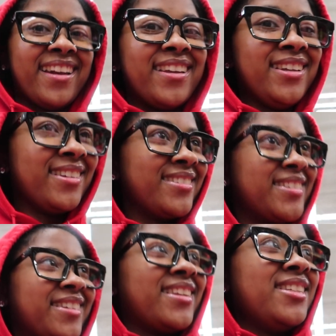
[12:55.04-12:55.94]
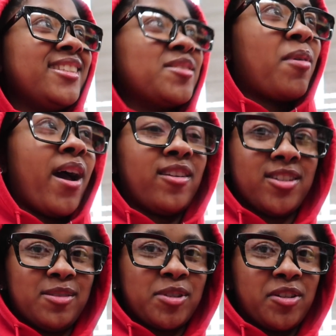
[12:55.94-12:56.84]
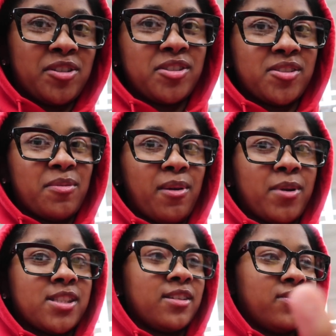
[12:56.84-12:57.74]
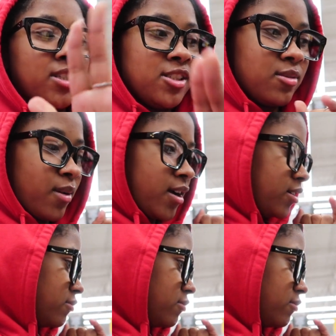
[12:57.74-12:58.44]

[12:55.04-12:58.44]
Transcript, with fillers: This is why I don't come to the grocery store by myself. This is why I